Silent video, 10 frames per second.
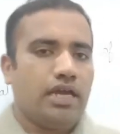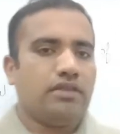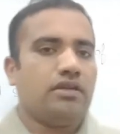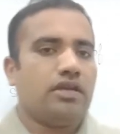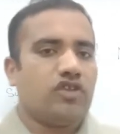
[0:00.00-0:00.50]

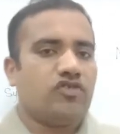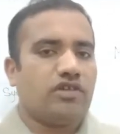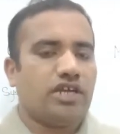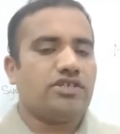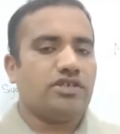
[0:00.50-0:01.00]
In the next
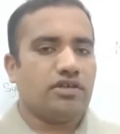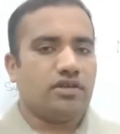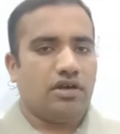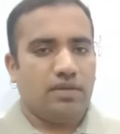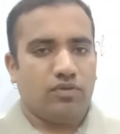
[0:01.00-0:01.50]

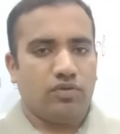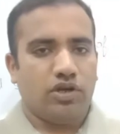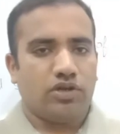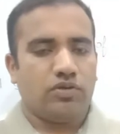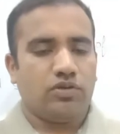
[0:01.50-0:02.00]
lecture, I am
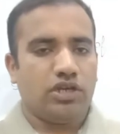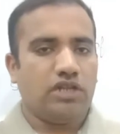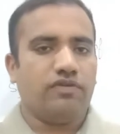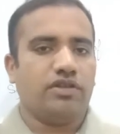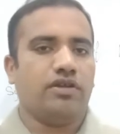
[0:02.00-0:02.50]
going to
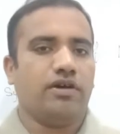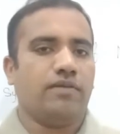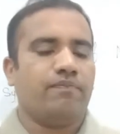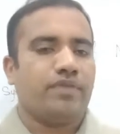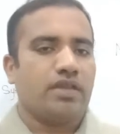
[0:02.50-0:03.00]
deal with
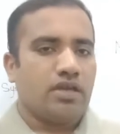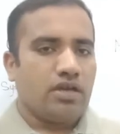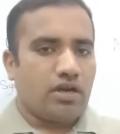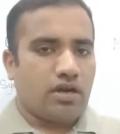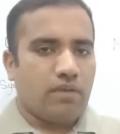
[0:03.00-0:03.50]
the
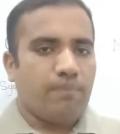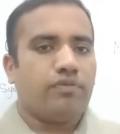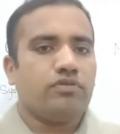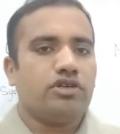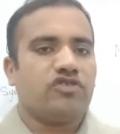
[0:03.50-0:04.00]

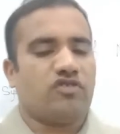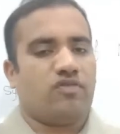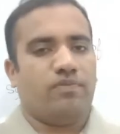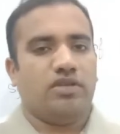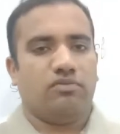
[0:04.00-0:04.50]
components
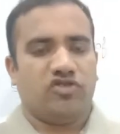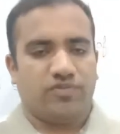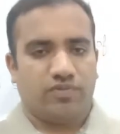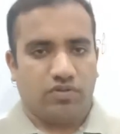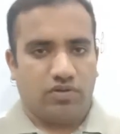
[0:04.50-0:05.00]
of
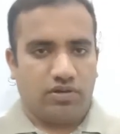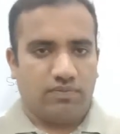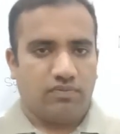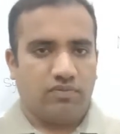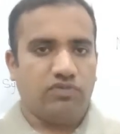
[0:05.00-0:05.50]
minimalist
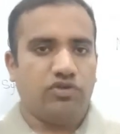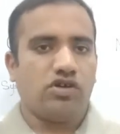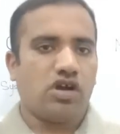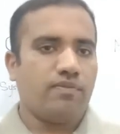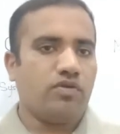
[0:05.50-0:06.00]
program. When we
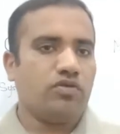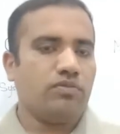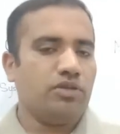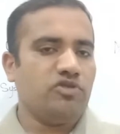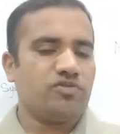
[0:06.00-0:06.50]
talk about
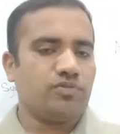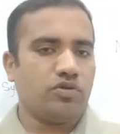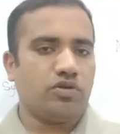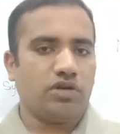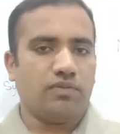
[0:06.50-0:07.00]
minimalist
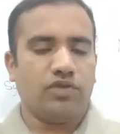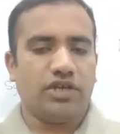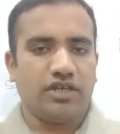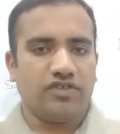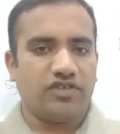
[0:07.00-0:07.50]
program, we
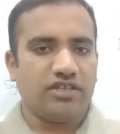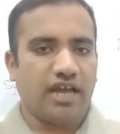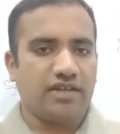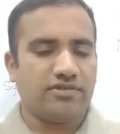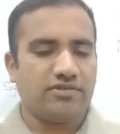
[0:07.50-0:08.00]
can say
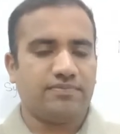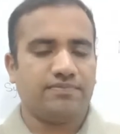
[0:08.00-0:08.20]
that